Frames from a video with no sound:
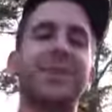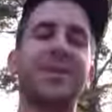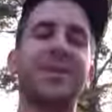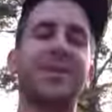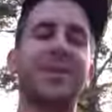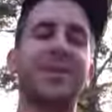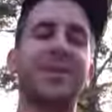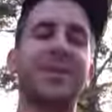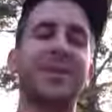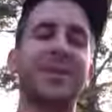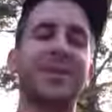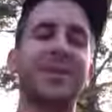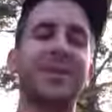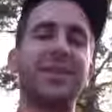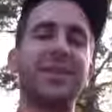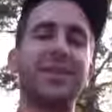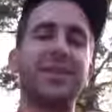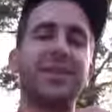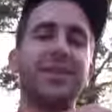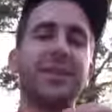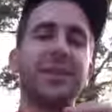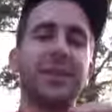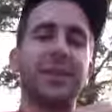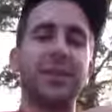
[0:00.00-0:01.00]
to
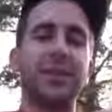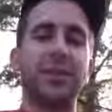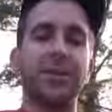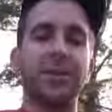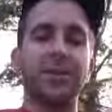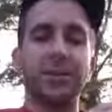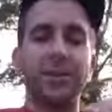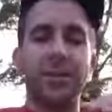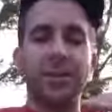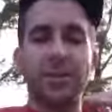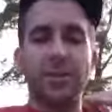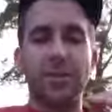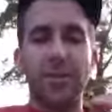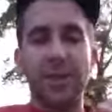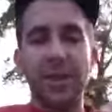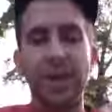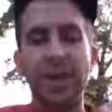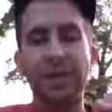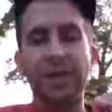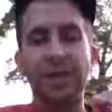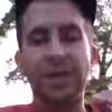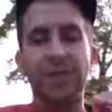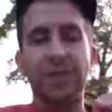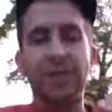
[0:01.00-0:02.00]
66. So there's this
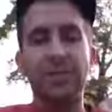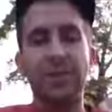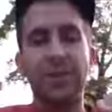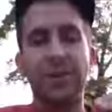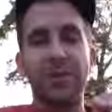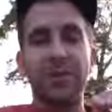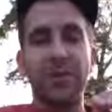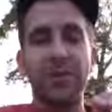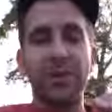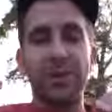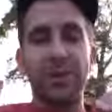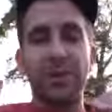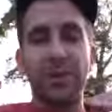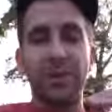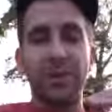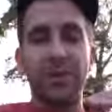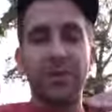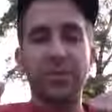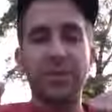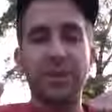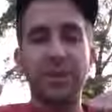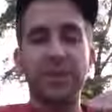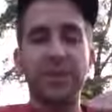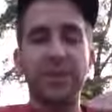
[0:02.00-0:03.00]
relationship between
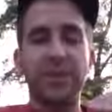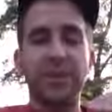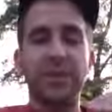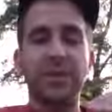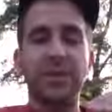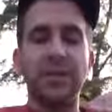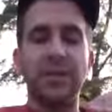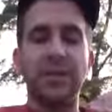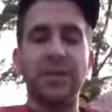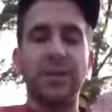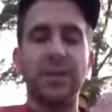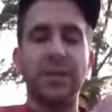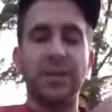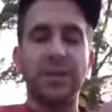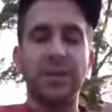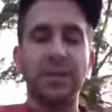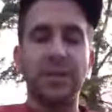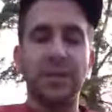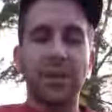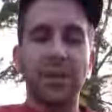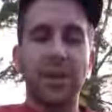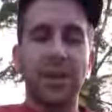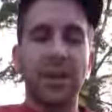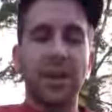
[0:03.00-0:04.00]
33 and
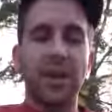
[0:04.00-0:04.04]
66.